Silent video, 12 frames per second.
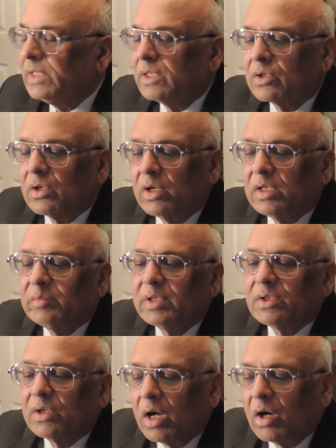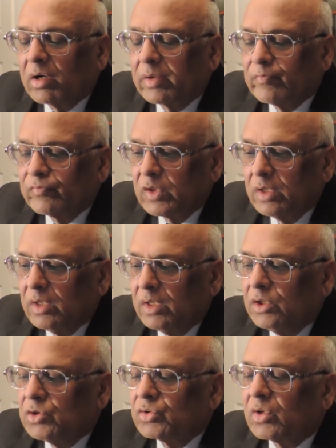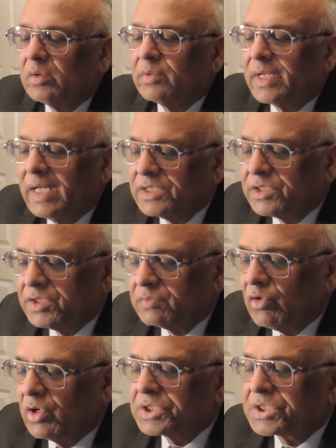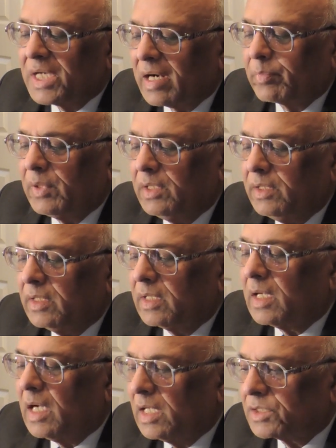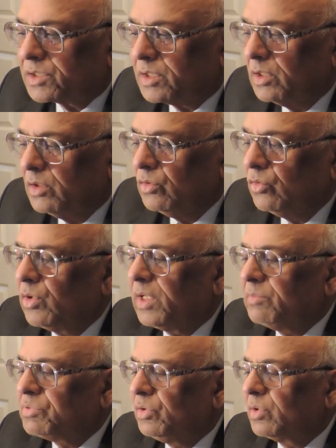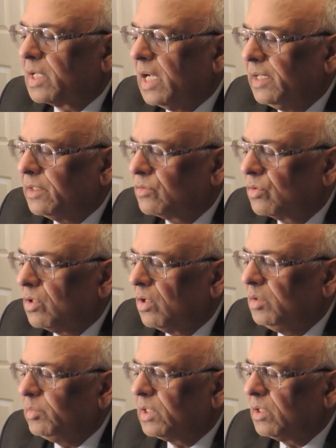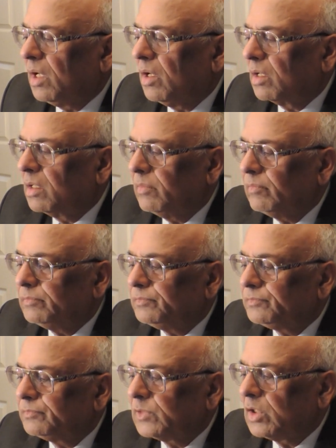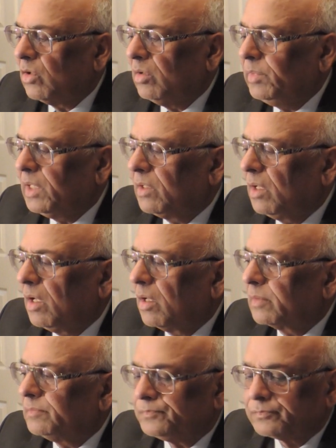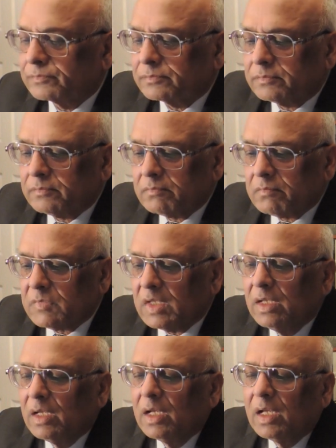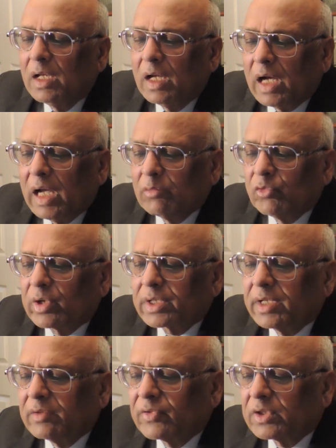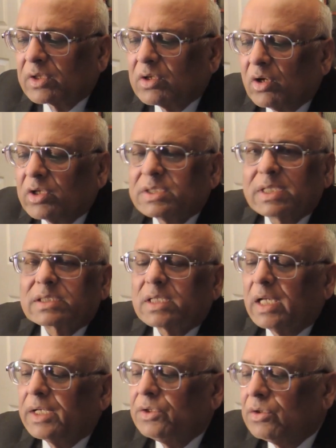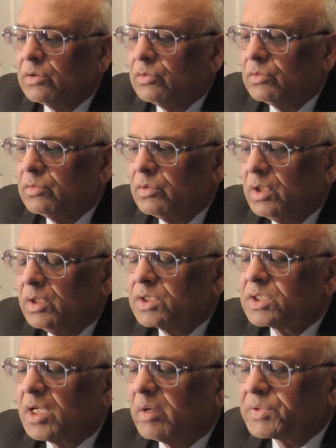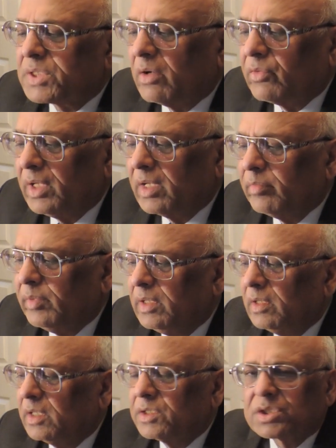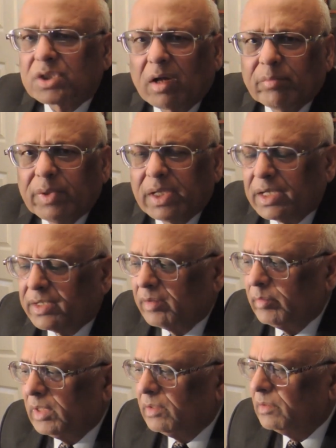when they called him a dog, he should have raised his voice sharply and asked, who gives you the right to call him a dog? Call me a dog. I'm working for the cause just like you. Stop shouting at me and stop berating me.